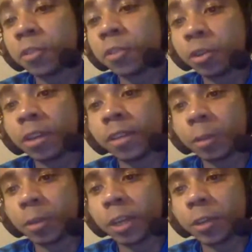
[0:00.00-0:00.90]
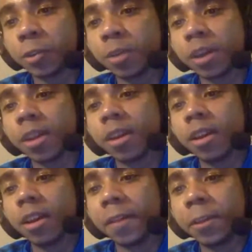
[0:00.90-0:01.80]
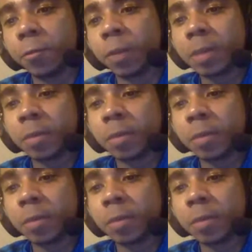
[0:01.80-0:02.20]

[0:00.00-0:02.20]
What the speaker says: 2v2 definitely has potential, but I think